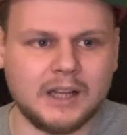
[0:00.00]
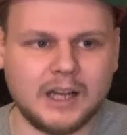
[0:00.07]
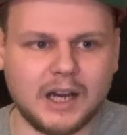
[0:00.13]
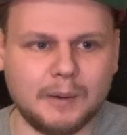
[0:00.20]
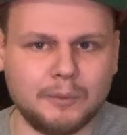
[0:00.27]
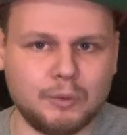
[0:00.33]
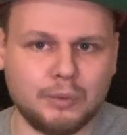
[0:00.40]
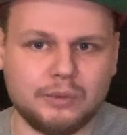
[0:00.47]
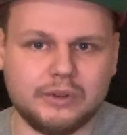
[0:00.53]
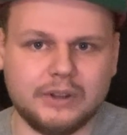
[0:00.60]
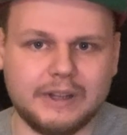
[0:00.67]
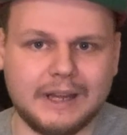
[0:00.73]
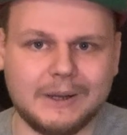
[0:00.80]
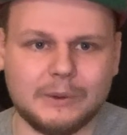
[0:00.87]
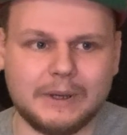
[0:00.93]
I'm older
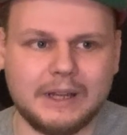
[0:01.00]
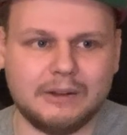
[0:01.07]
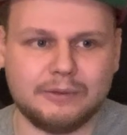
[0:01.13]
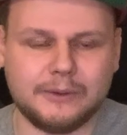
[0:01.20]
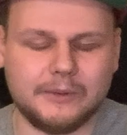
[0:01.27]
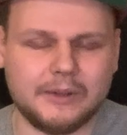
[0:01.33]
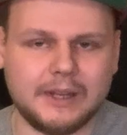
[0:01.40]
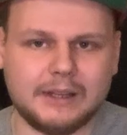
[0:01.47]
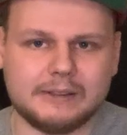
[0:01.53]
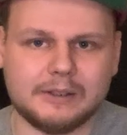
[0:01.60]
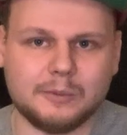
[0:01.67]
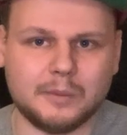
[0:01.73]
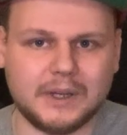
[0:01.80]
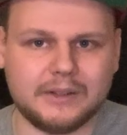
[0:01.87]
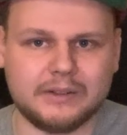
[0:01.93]
now. I have to take care
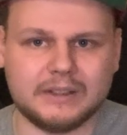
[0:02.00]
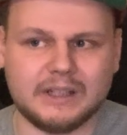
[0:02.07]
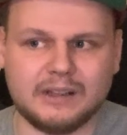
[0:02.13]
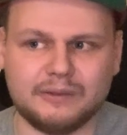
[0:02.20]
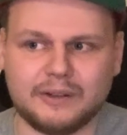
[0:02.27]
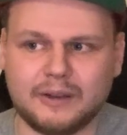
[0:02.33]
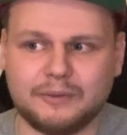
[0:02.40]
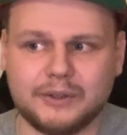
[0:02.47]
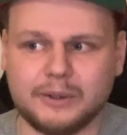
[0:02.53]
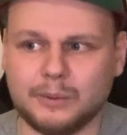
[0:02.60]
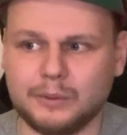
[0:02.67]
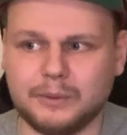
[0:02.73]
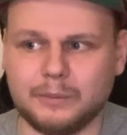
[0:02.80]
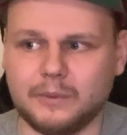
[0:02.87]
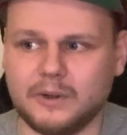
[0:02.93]
of myself. I have to go
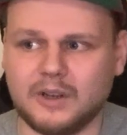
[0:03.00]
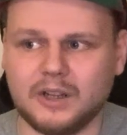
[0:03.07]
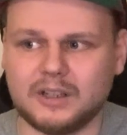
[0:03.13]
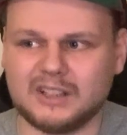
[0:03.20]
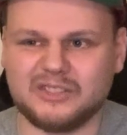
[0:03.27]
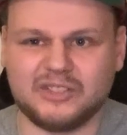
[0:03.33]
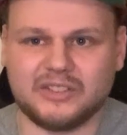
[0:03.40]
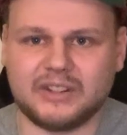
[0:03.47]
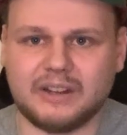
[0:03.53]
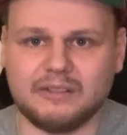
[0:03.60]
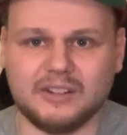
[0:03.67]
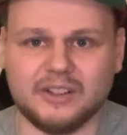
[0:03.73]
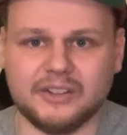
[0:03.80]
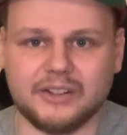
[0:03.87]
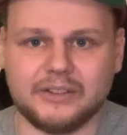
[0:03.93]
to work. I just
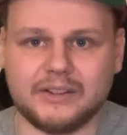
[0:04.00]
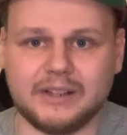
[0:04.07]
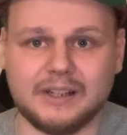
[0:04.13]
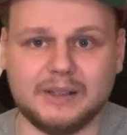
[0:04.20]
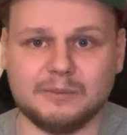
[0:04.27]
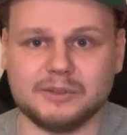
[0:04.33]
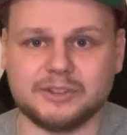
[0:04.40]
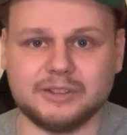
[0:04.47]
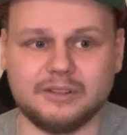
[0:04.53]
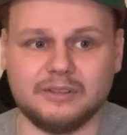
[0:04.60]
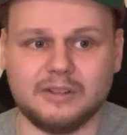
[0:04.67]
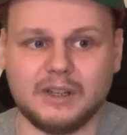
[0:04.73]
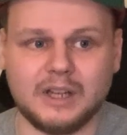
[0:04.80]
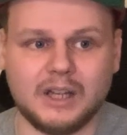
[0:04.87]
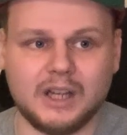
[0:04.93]
haven't got the time. So
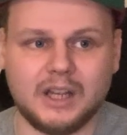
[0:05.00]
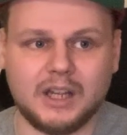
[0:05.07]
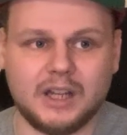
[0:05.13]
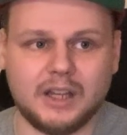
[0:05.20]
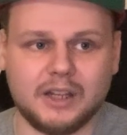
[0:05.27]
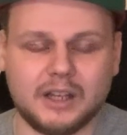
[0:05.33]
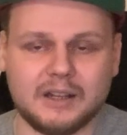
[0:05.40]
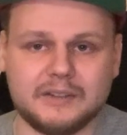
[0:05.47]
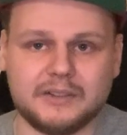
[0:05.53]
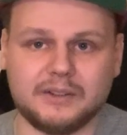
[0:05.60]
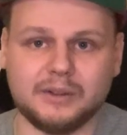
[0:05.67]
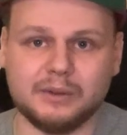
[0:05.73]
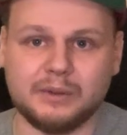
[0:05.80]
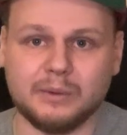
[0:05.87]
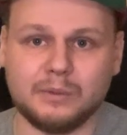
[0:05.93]
as an
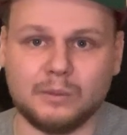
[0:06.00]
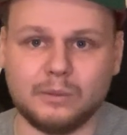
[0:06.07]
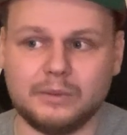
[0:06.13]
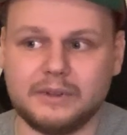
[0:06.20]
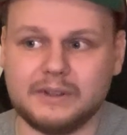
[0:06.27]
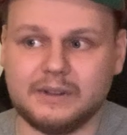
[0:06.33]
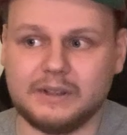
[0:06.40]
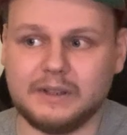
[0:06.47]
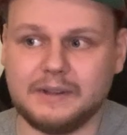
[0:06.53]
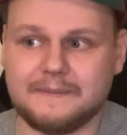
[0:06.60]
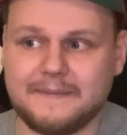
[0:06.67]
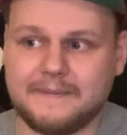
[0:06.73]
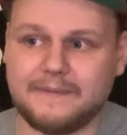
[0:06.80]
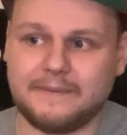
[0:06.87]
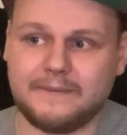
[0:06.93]
adult,
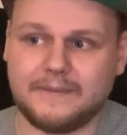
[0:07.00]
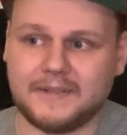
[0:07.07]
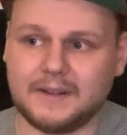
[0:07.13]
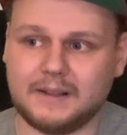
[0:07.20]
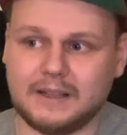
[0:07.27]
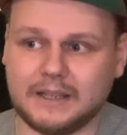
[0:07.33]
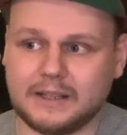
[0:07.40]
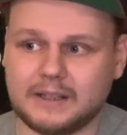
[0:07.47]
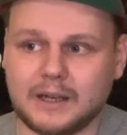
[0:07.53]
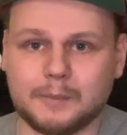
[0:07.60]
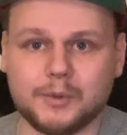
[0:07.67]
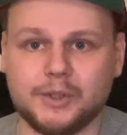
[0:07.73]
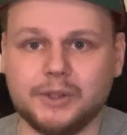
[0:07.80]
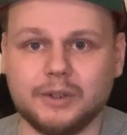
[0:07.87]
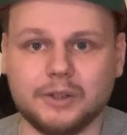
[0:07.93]
if I'm
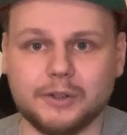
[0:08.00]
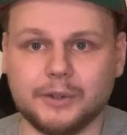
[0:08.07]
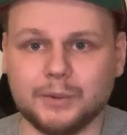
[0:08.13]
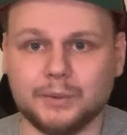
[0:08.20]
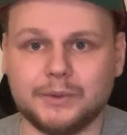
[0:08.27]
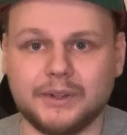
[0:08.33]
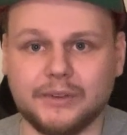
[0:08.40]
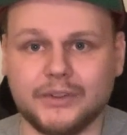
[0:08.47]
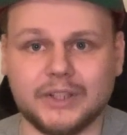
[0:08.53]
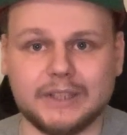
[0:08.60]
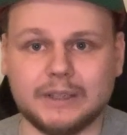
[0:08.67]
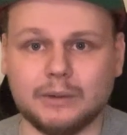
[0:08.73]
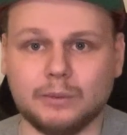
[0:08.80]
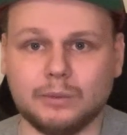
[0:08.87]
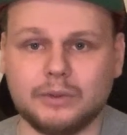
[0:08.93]
a young adult and
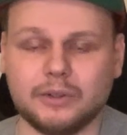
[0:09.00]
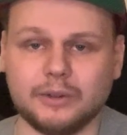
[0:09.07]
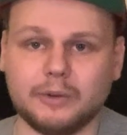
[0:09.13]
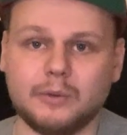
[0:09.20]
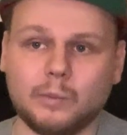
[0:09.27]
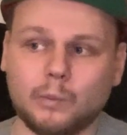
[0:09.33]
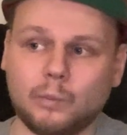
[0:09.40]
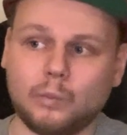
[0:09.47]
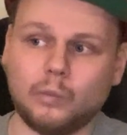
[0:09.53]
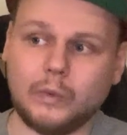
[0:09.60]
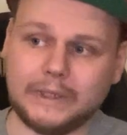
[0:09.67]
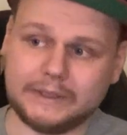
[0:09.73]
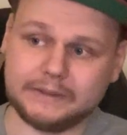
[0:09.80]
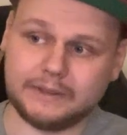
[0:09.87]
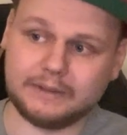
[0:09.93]
single, so
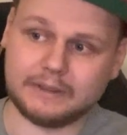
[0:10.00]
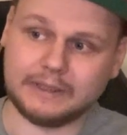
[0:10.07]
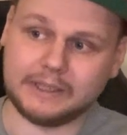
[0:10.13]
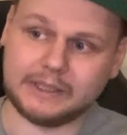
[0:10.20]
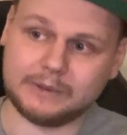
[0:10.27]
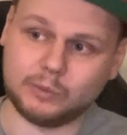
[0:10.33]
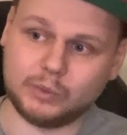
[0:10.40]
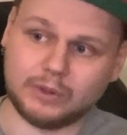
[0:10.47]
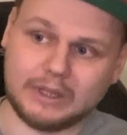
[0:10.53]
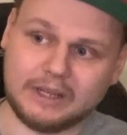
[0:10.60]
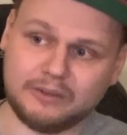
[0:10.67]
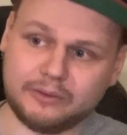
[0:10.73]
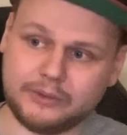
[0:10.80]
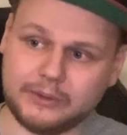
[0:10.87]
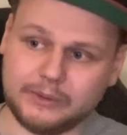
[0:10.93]
when I will
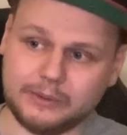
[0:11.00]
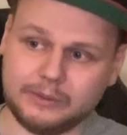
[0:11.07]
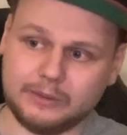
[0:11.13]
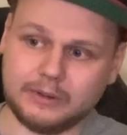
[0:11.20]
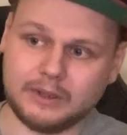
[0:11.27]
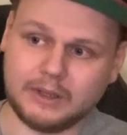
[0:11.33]
have to,